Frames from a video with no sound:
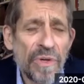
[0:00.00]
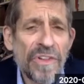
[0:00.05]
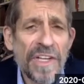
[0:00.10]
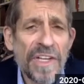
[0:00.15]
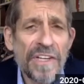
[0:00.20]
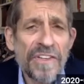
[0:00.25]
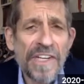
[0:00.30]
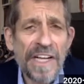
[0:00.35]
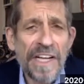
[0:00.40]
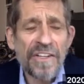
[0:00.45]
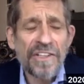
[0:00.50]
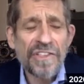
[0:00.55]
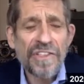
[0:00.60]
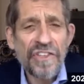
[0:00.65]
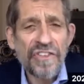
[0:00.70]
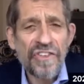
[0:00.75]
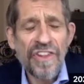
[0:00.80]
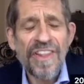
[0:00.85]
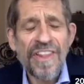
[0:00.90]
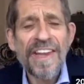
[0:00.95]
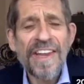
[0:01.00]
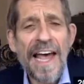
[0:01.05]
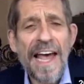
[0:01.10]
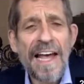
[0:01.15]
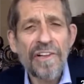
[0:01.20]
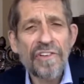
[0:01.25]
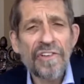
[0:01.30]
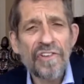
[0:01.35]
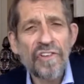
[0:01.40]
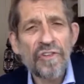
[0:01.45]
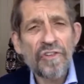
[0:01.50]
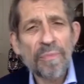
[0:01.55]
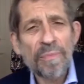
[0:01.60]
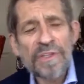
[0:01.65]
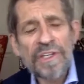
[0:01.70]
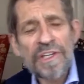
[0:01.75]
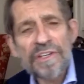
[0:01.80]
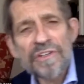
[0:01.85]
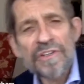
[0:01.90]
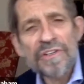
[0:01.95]
the intelligence and the analysis is
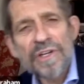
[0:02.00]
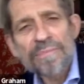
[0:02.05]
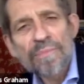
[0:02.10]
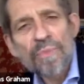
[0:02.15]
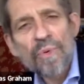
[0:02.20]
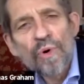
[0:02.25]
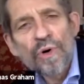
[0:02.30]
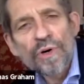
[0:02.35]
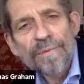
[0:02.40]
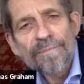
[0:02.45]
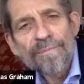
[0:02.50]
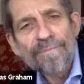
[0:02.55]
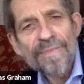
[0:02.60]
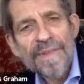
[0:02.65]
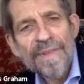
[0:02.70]
particularly important.